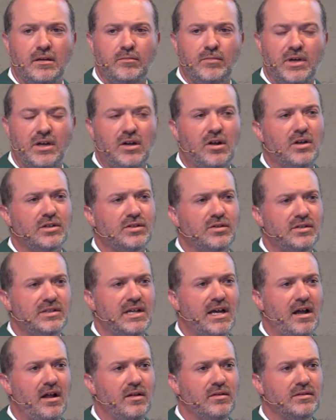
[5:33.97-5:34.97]
But it also
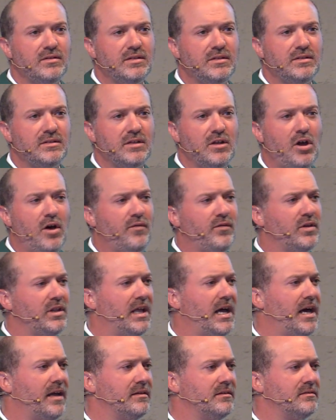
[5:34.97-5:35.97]
sounds an awful
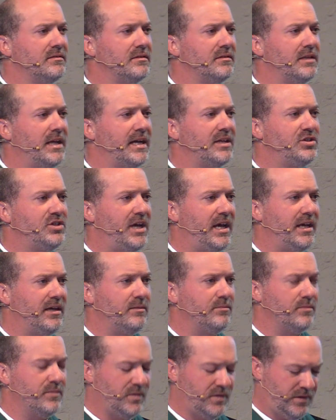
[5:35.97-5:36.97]
lot like
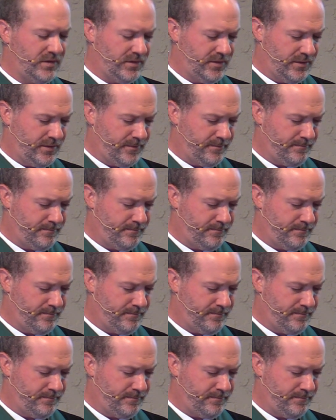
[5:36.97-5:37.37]
James.